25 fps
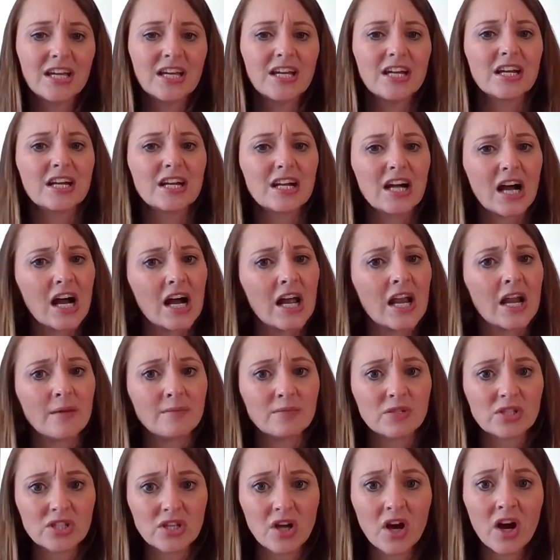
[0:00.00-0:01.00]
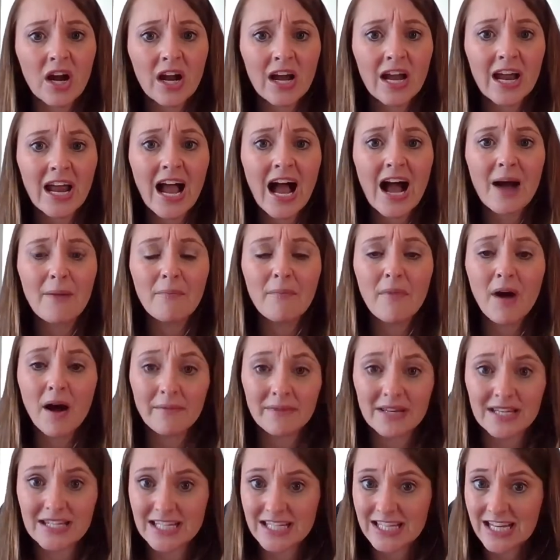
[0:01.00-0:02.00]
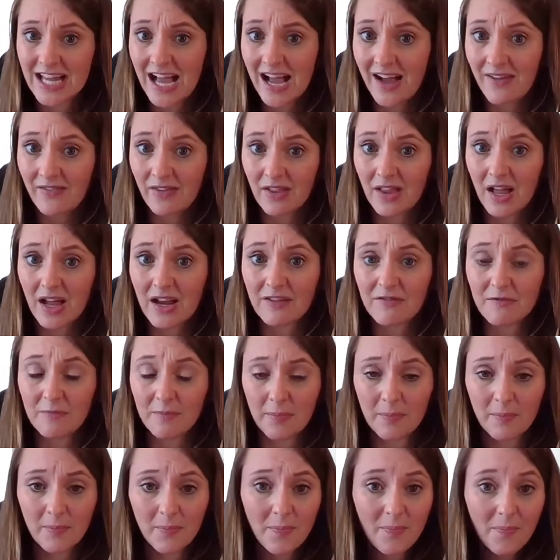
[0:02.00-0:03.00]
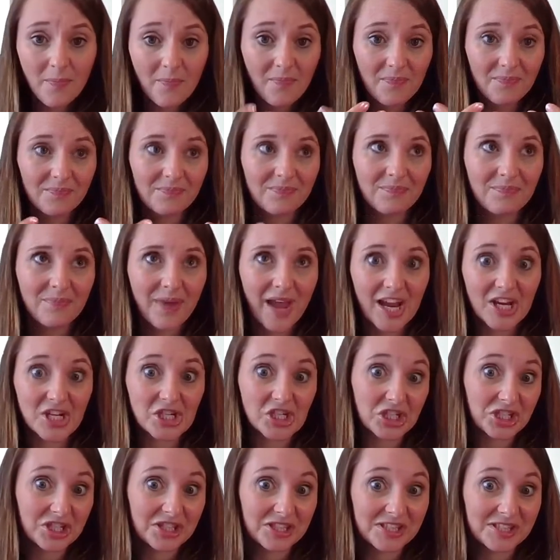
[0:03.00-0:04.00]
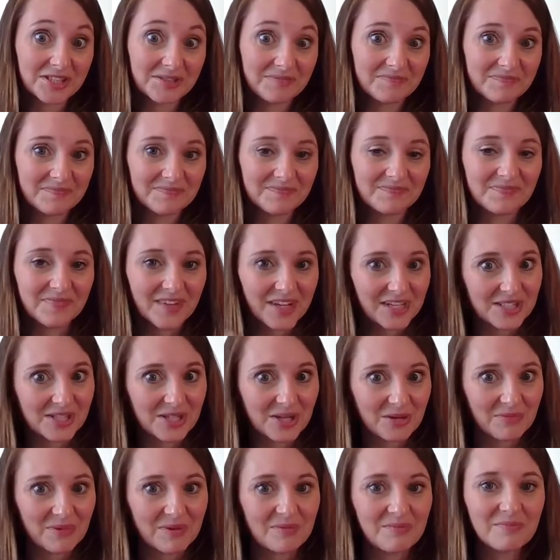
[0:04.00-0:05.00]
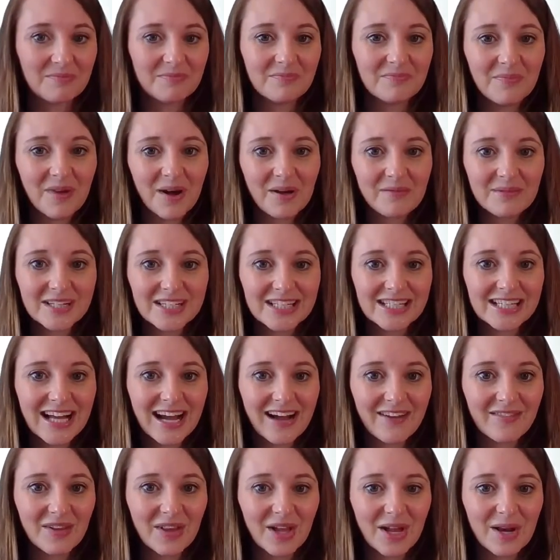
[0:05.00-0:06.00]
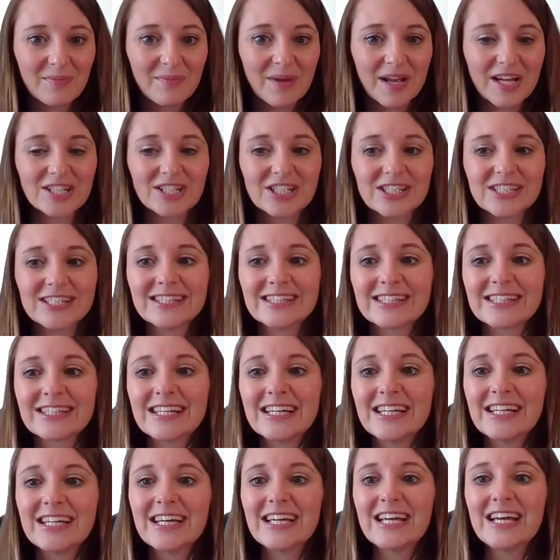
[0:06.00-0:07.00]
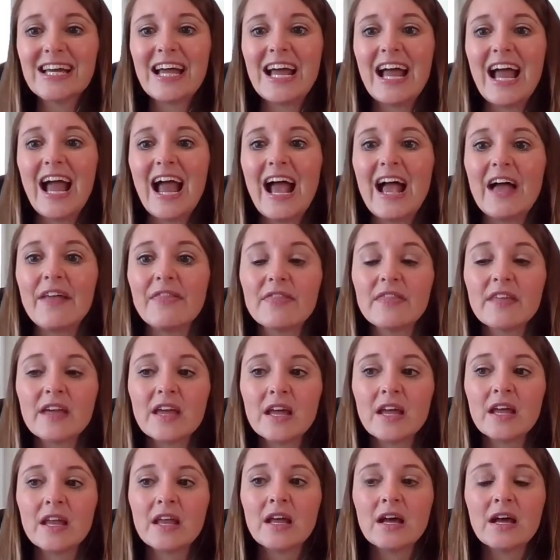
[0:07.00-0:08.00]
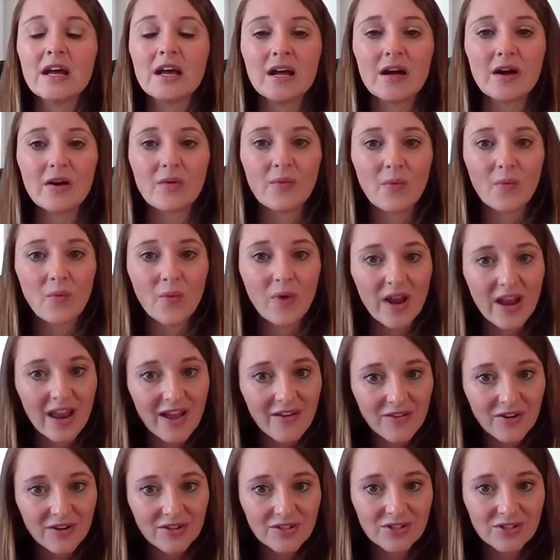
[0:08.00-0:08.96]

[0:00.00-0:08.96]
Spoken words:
God, I'm sorry, Mommy didn't have a lot of patience. That's a good one. Mommy didn't have a lot of patience. And then whatever